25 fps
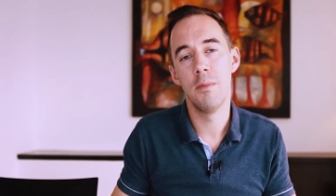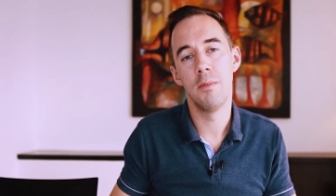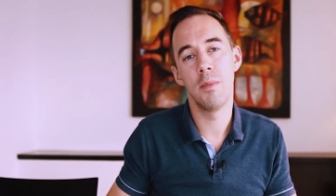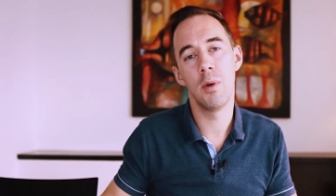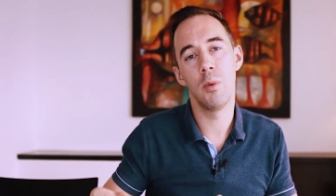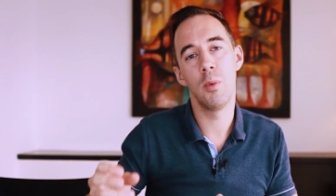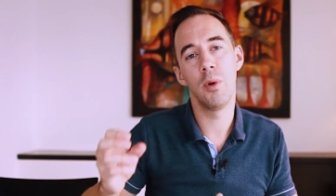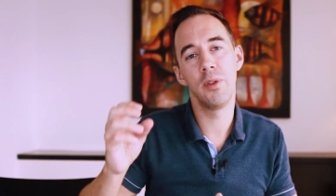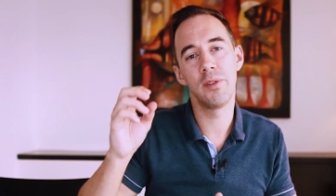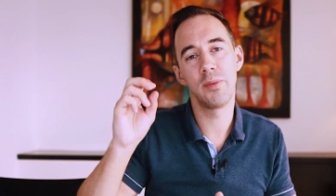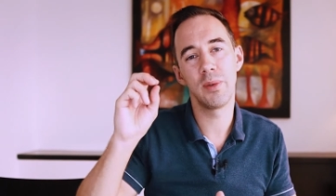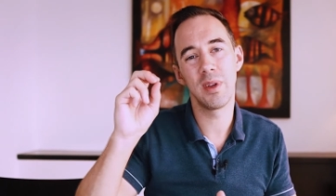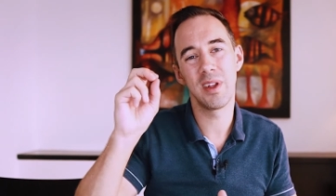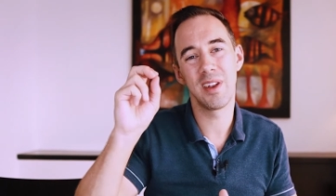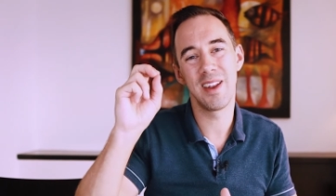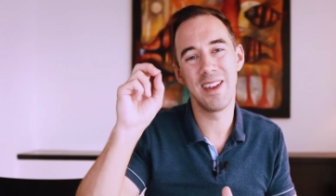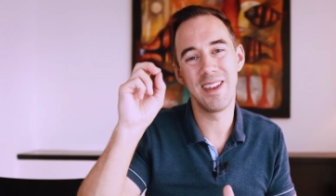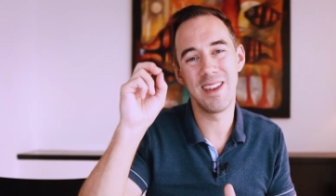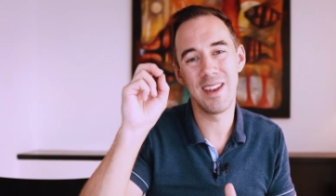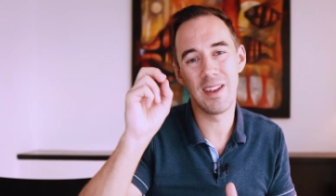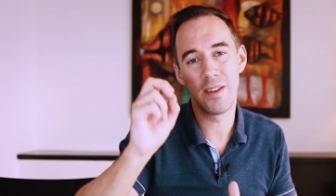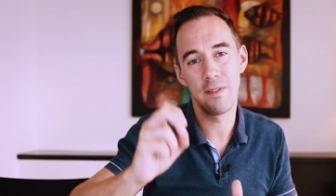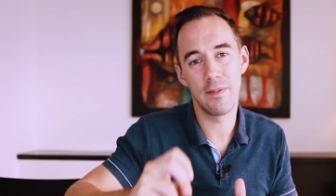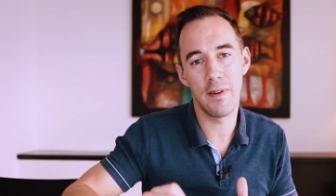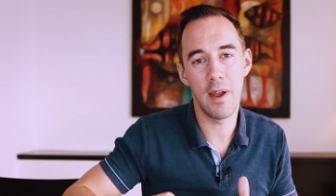But once we can
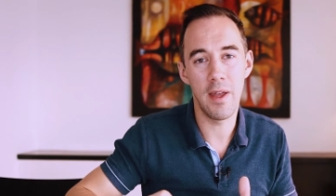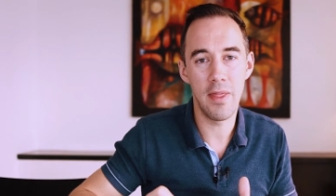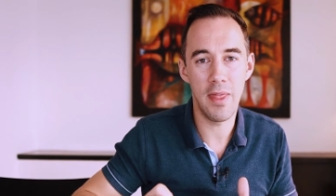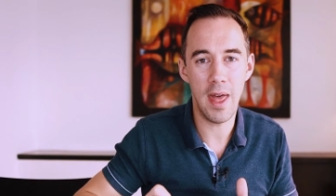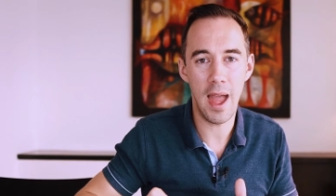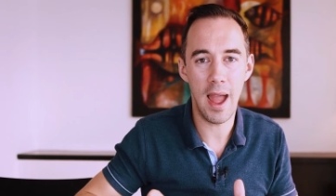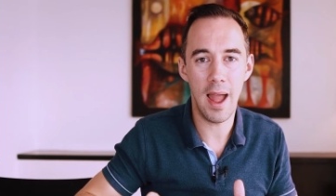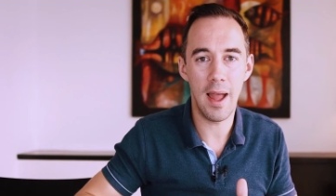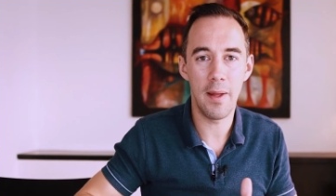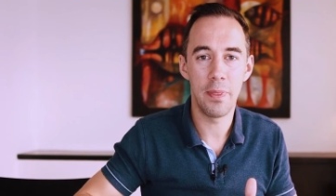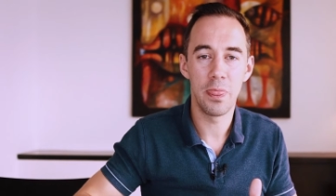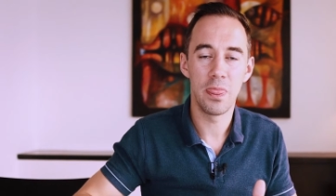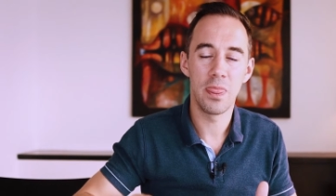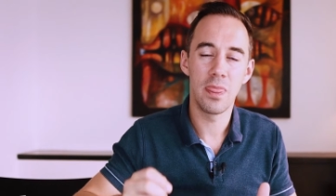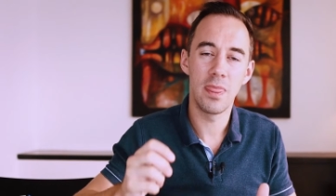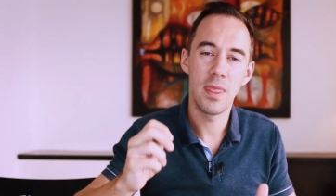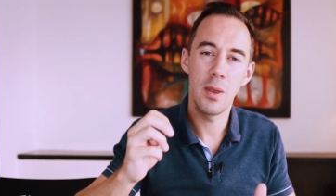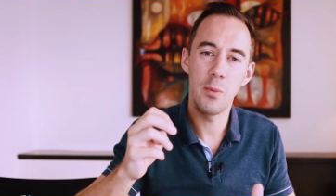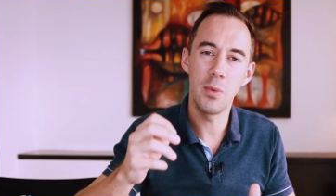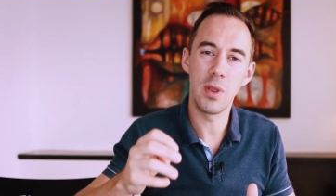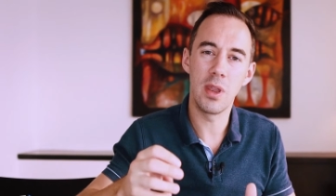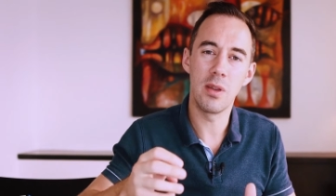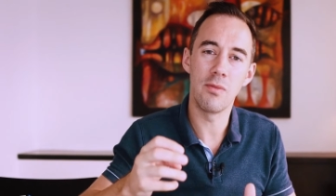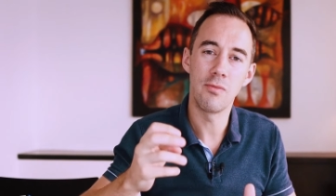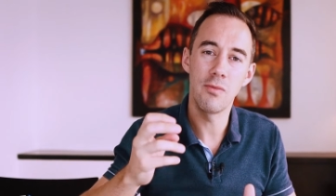identify that,
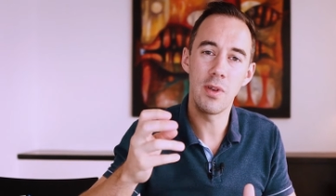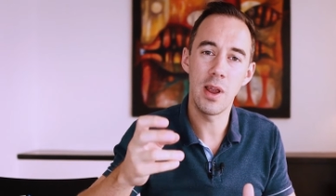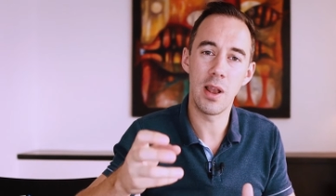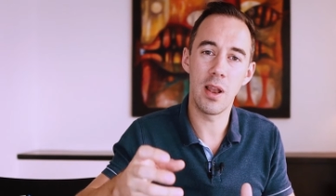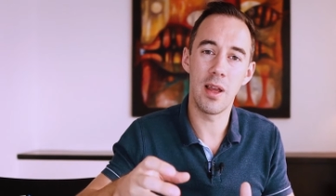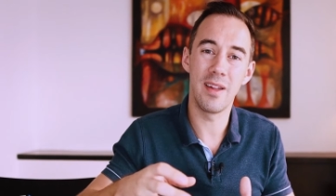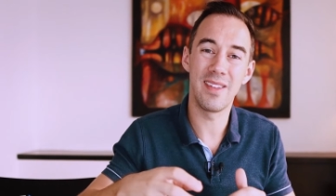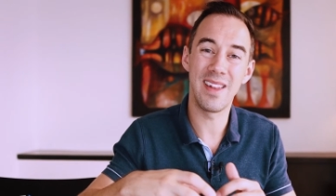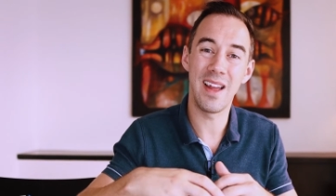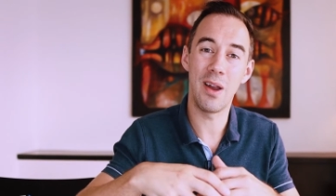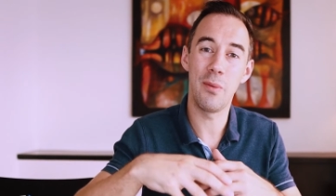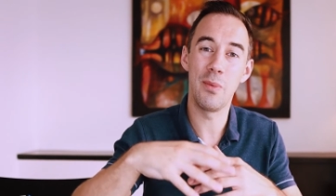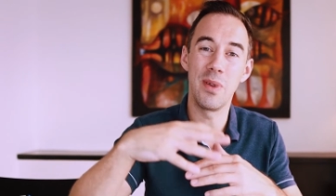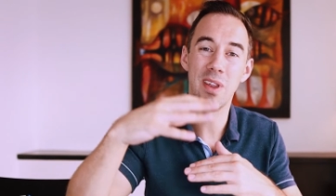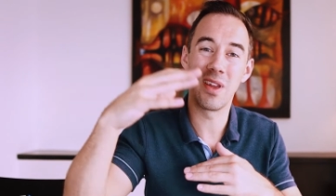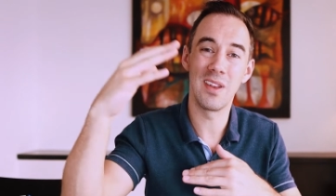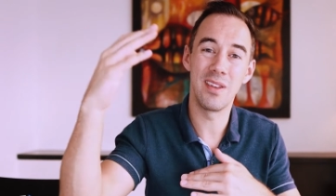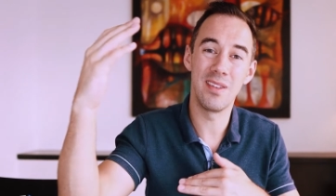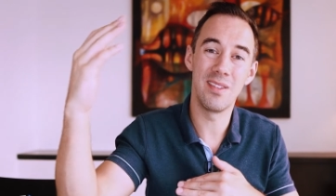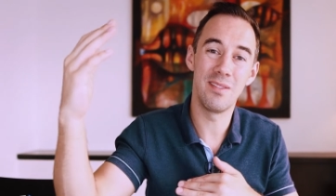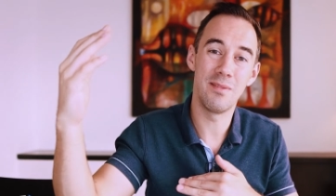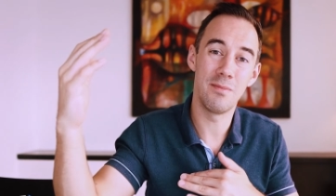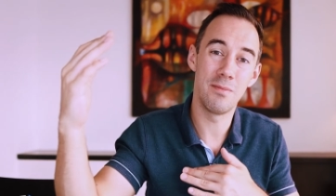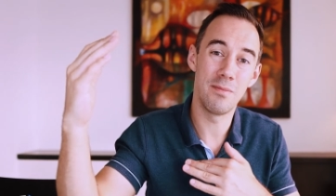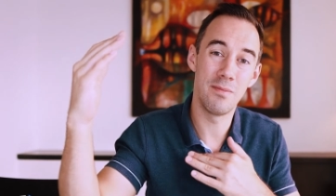then we can realize how we
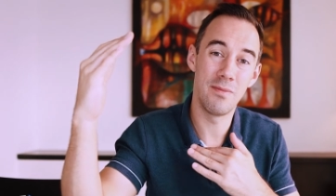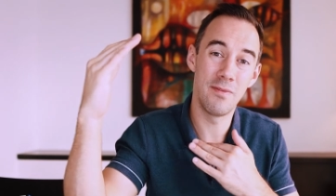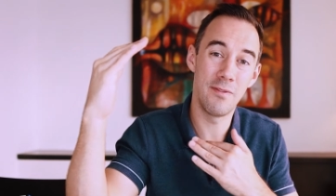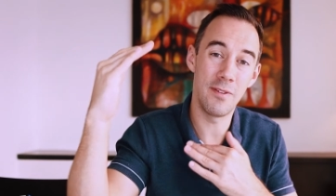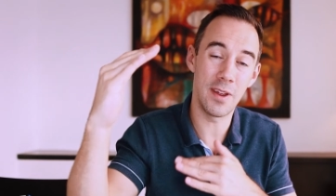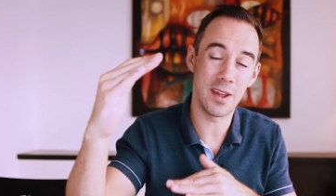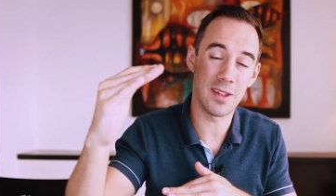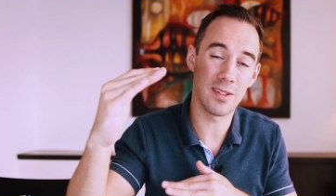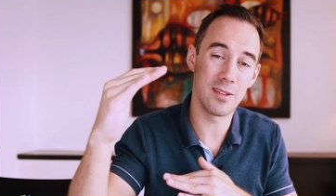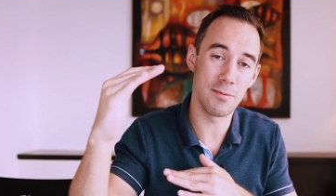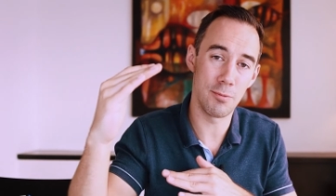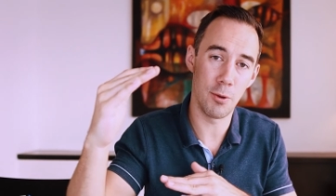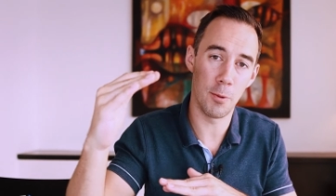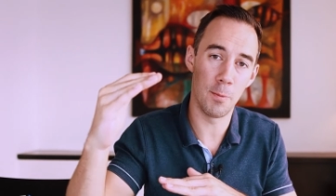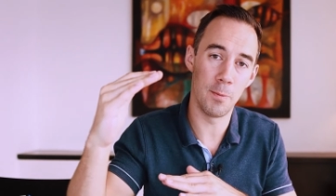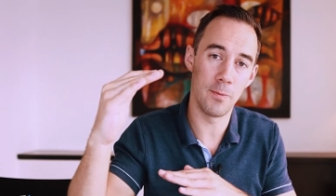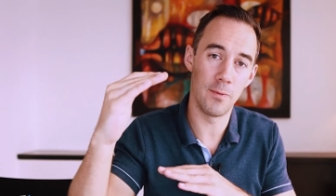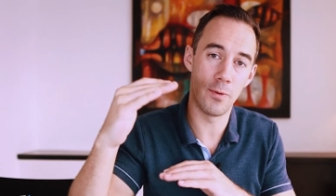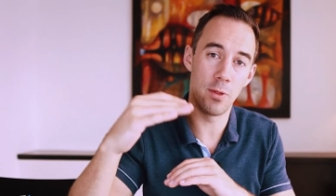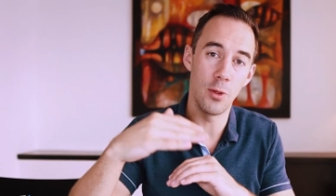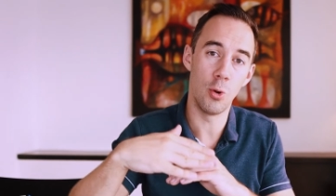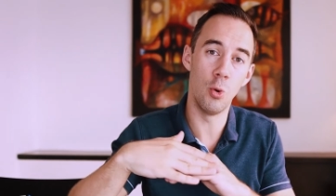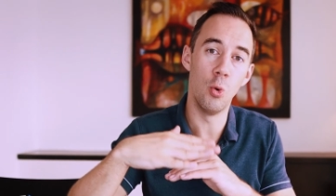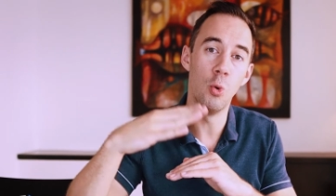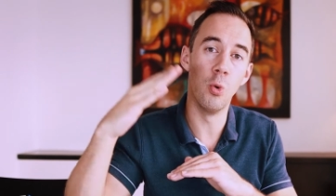can fix the problem
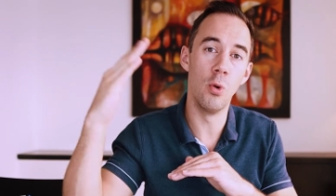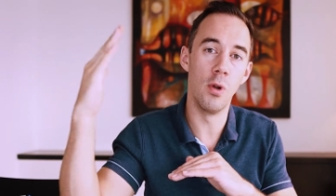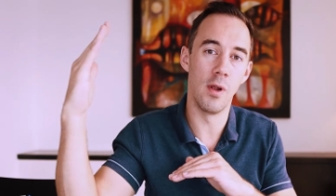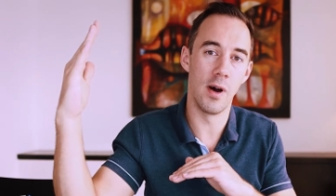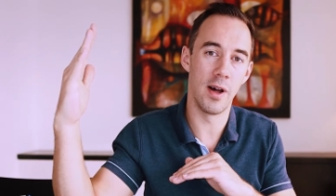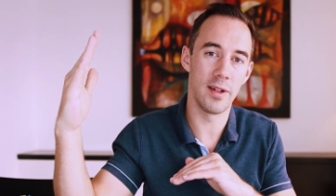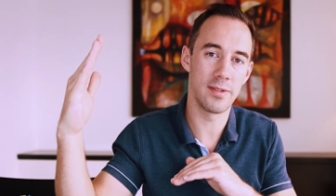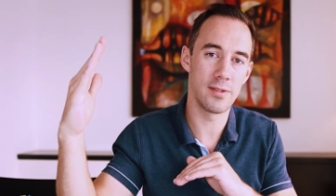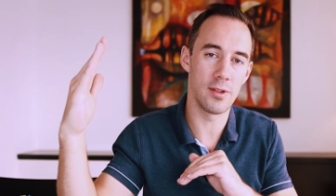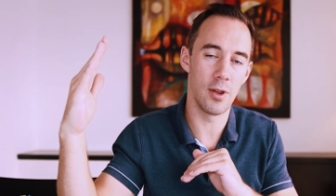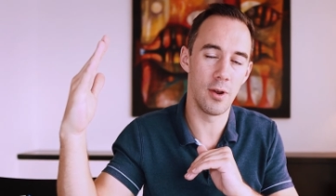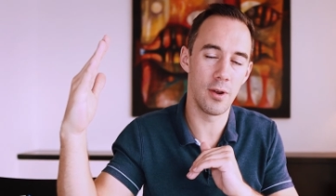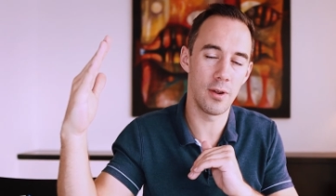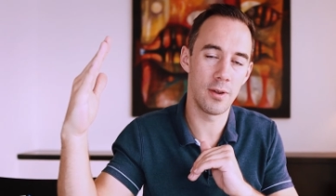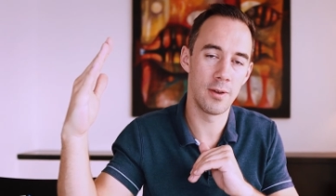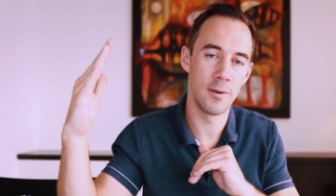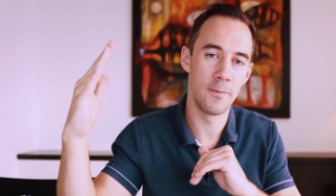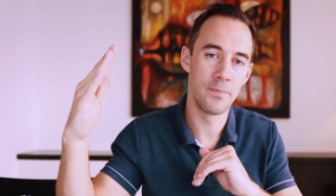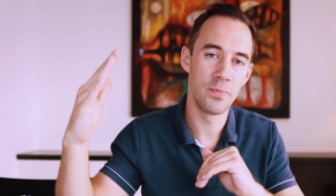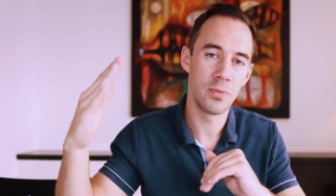for all our stock.